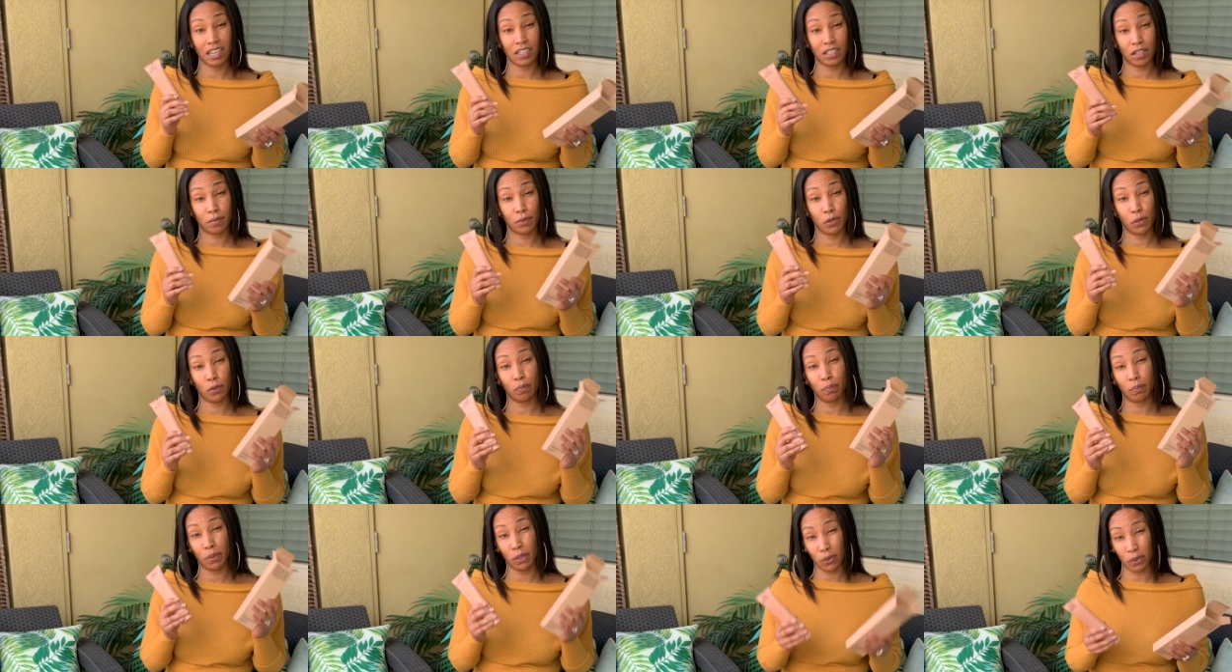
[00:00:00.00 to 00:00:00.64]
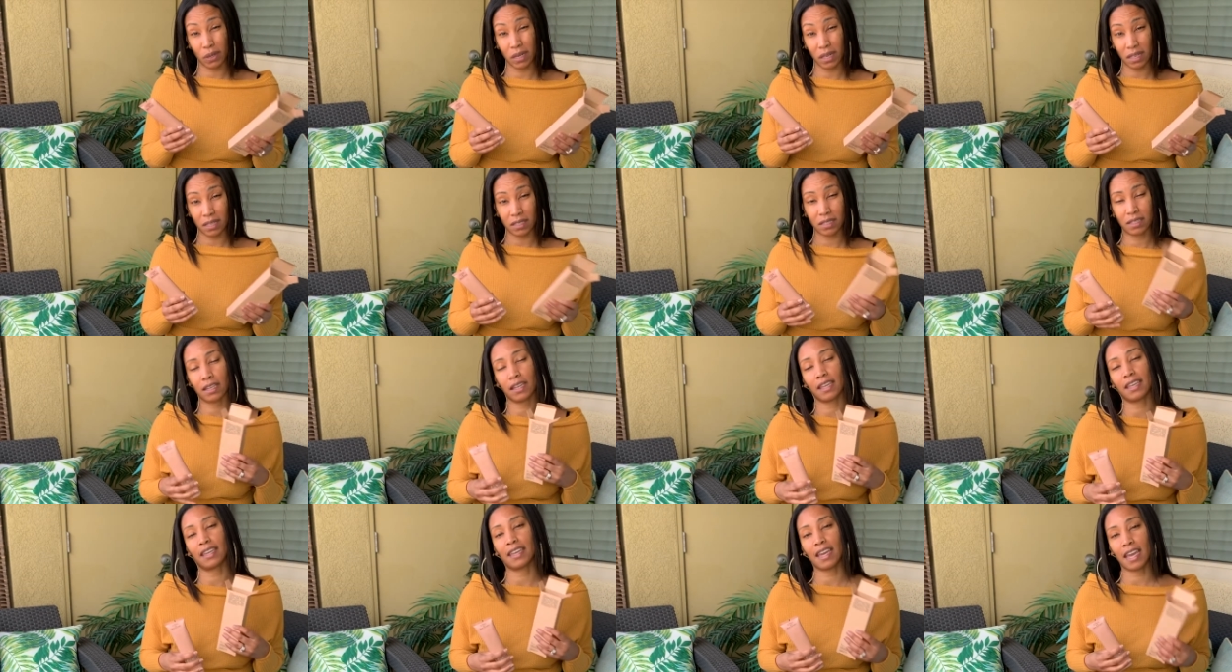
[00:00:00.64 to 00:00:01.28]
W Beauty
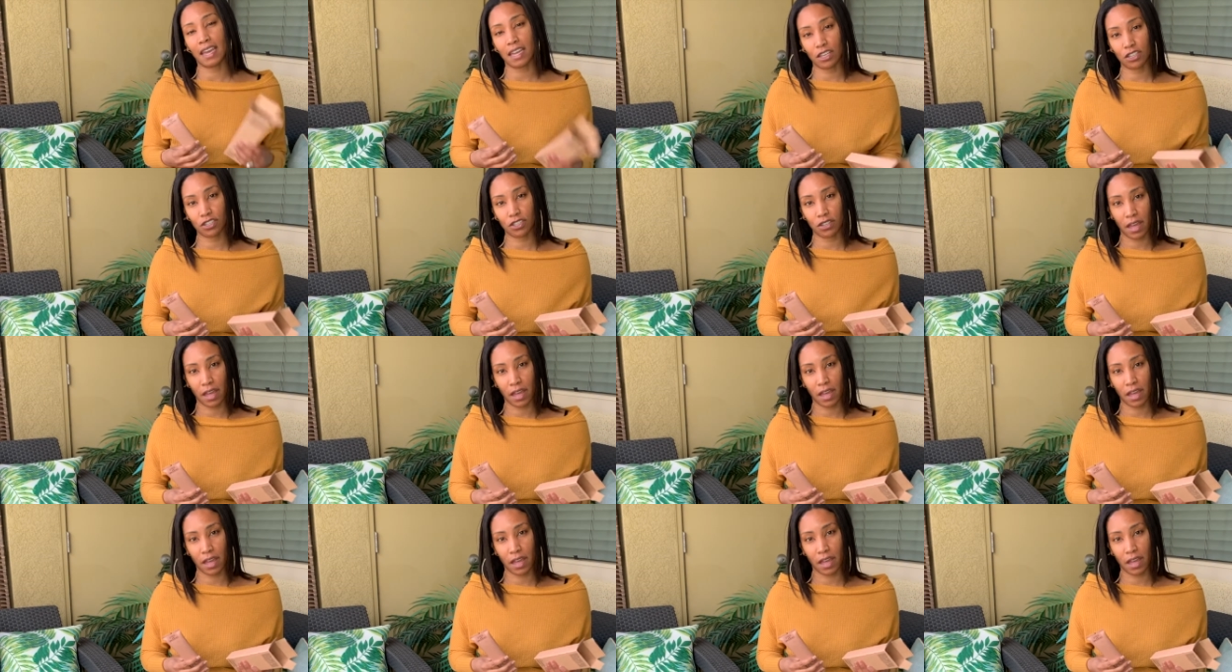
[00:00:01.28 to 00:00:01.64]
to gauge